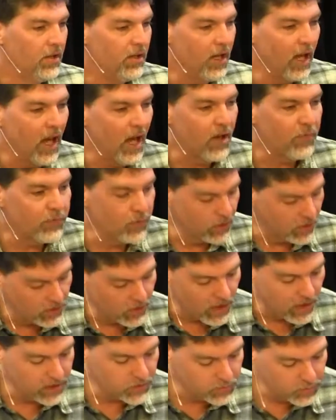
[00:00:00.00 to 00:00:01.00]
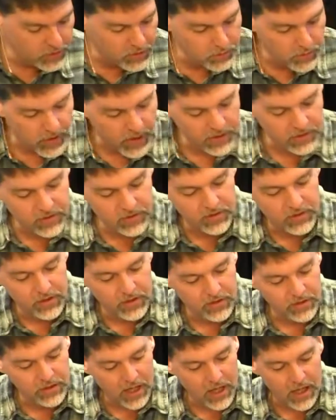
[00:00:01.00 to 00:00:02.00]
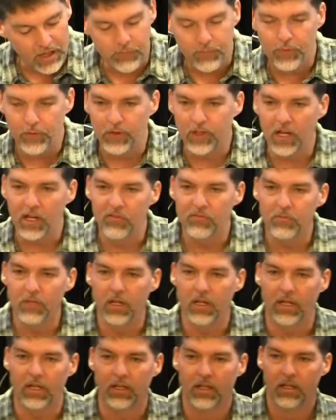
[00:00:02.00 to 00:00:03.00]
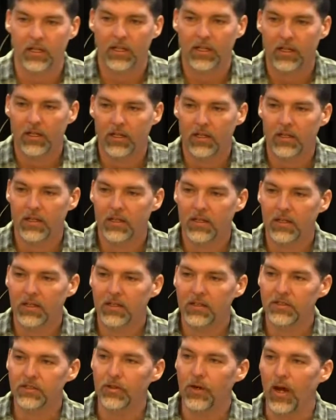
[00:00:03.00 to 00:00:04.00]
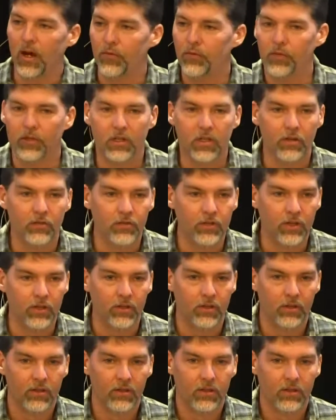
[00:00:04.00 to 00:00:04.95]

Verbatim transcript: the after Christ response is this God forgave me, so I'll forgive you.